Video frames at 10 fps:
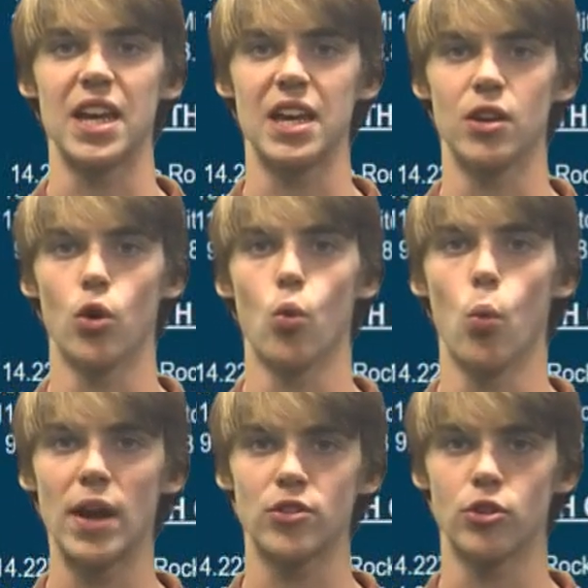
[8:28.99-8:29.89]
in
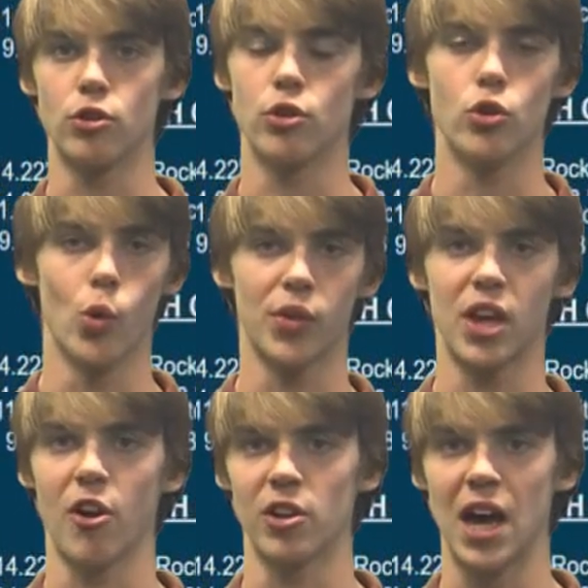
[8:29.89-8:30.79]
western North
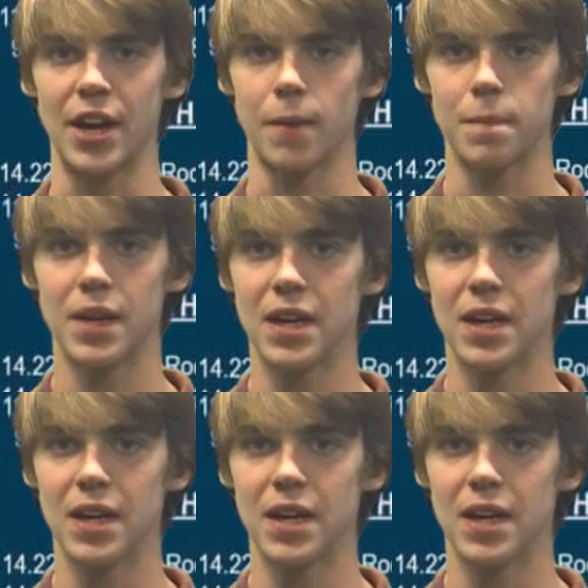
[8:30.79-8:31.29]
Carolina.